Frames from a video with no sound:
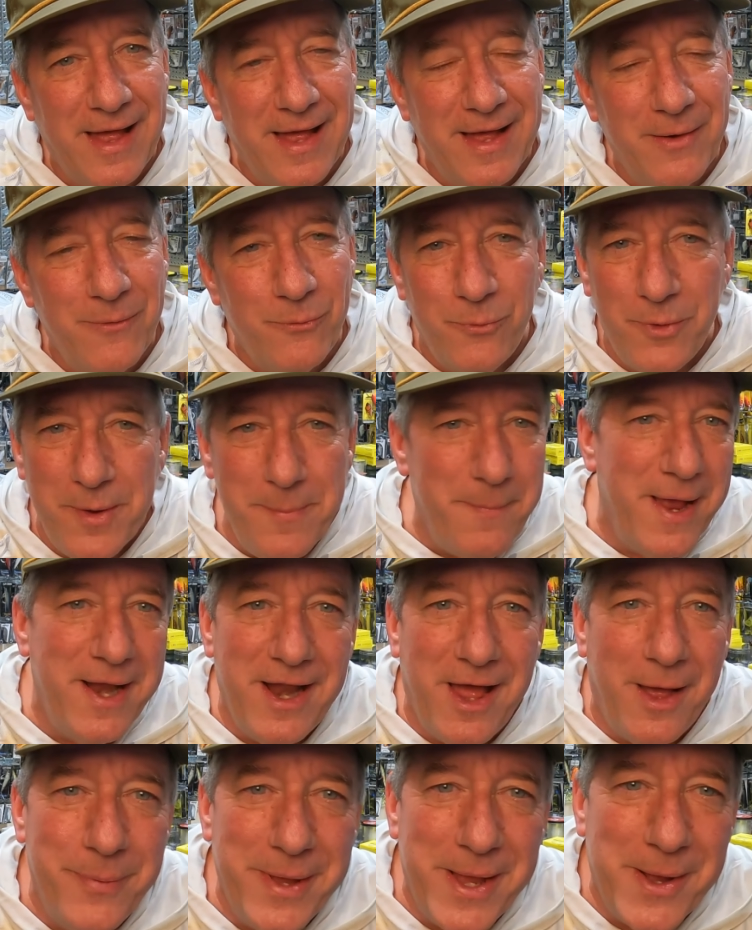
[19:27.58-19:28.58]
we may
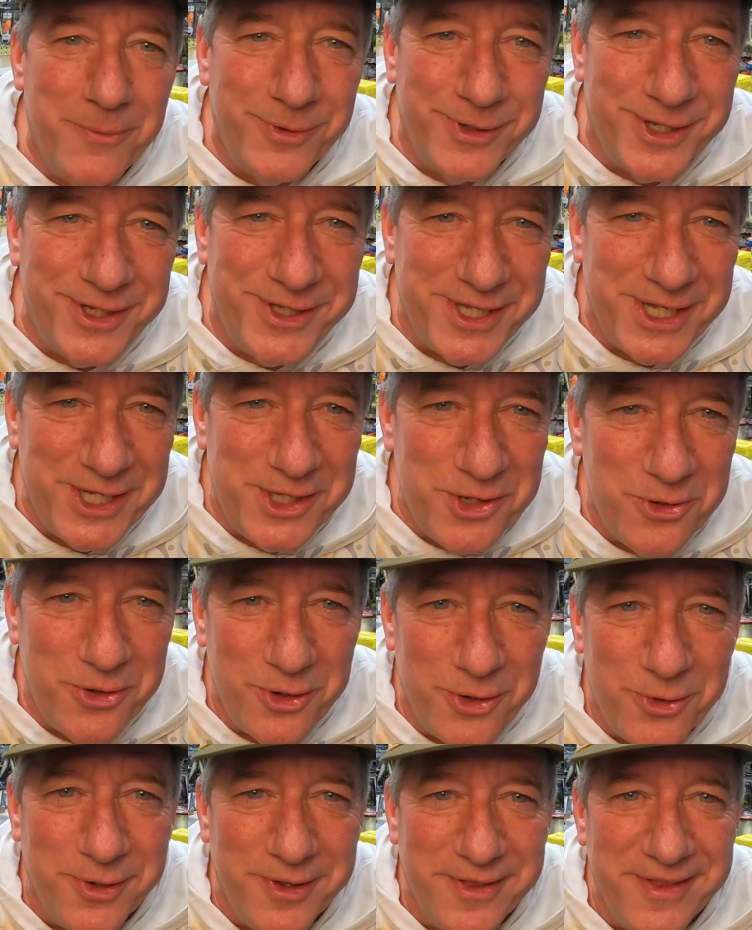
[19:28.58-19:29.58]
not be able to continue
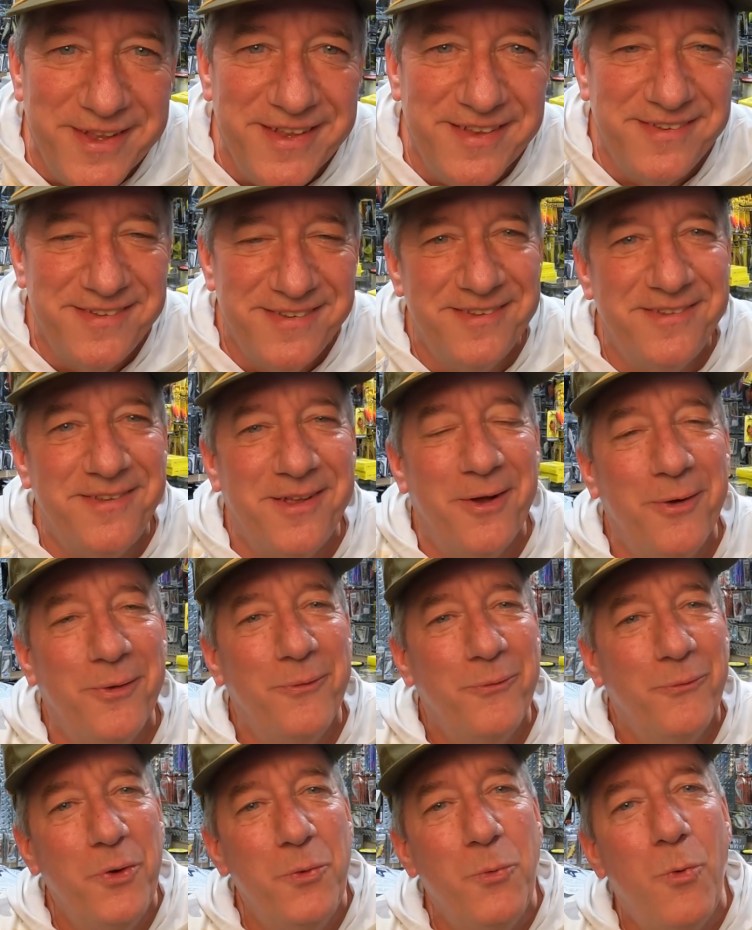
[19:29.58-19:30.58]
doing this.
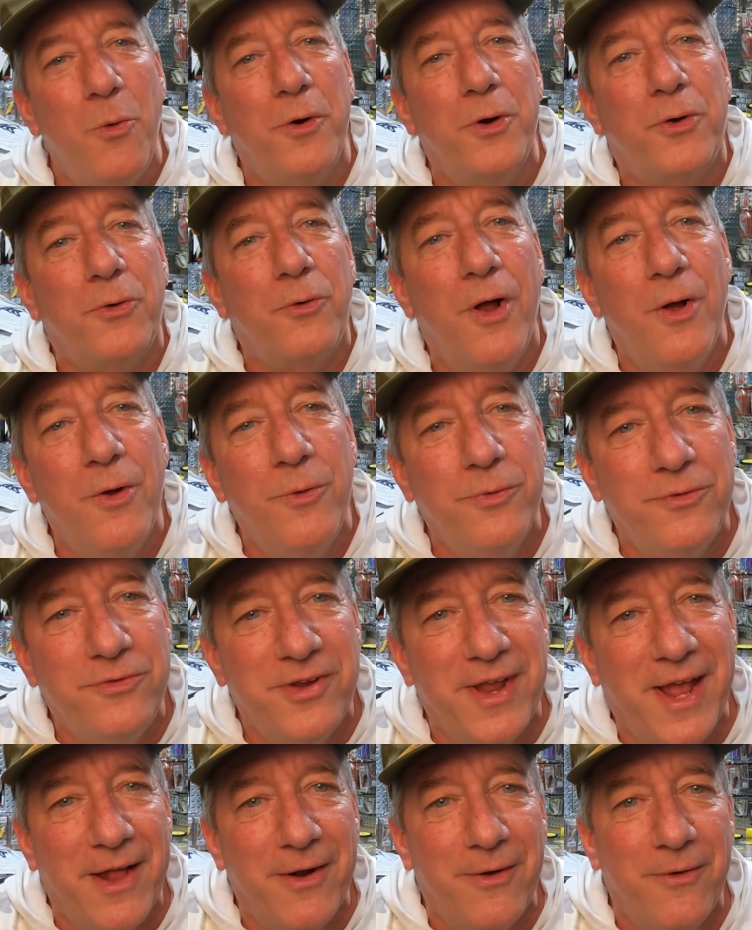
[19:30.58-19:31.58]
So we want to grow the
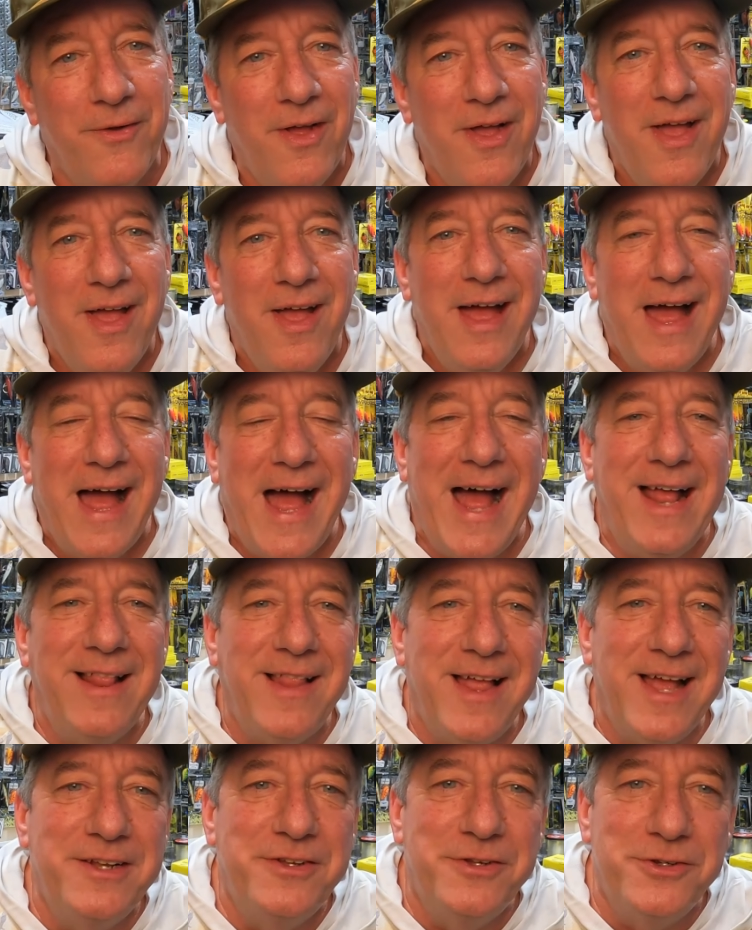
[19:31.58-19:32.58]
channel. I
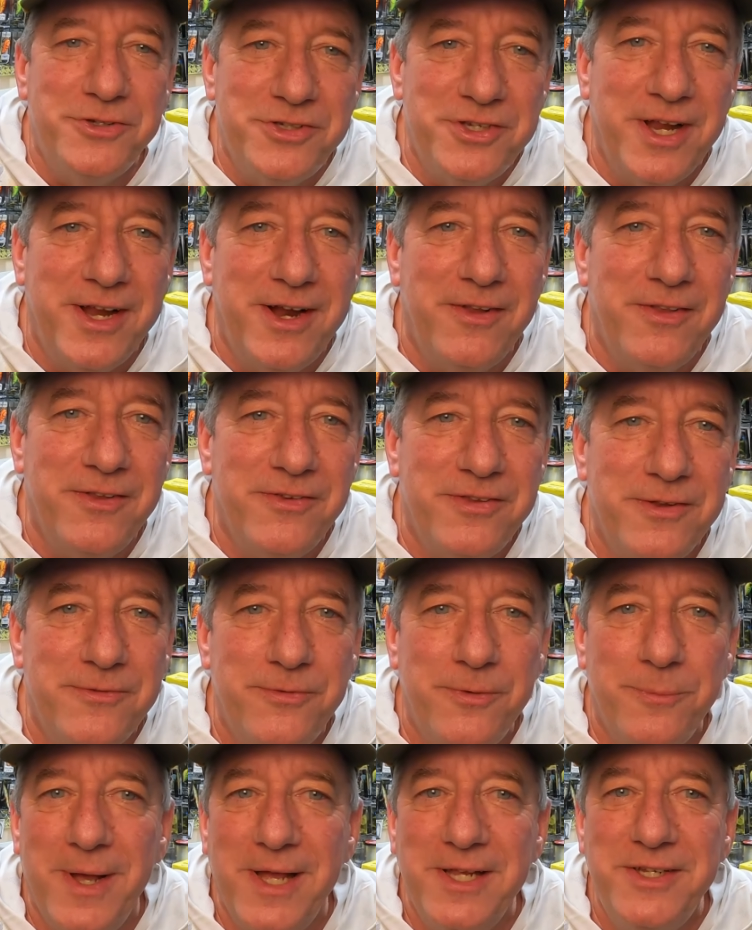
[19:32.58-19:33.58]
like to share this
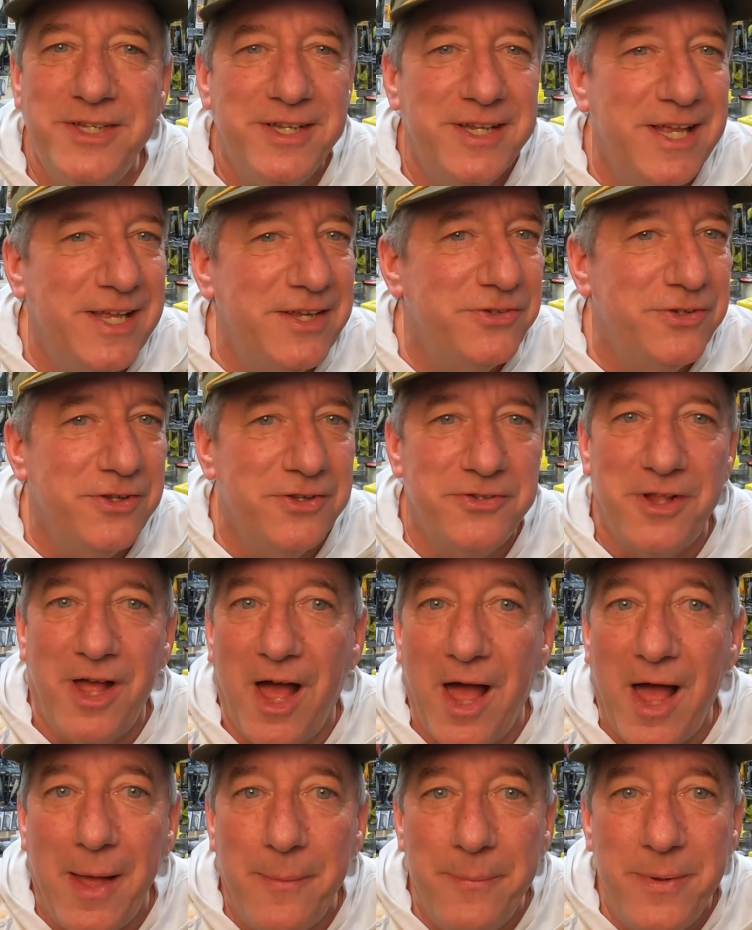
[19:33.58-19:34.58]
information. It's just a
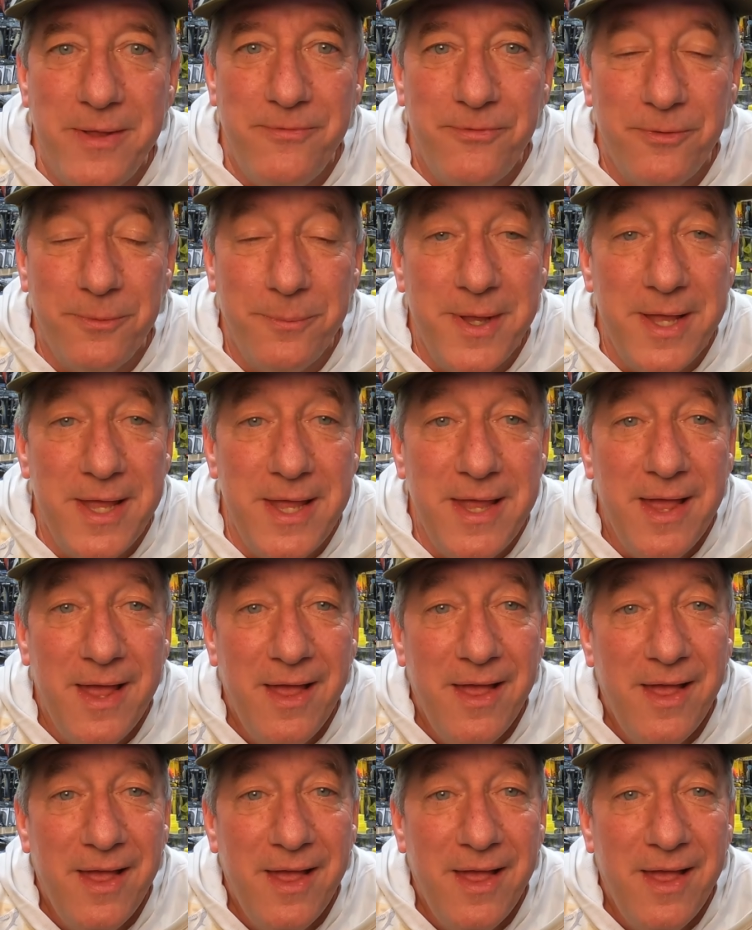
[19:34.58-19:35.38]
hobby for me.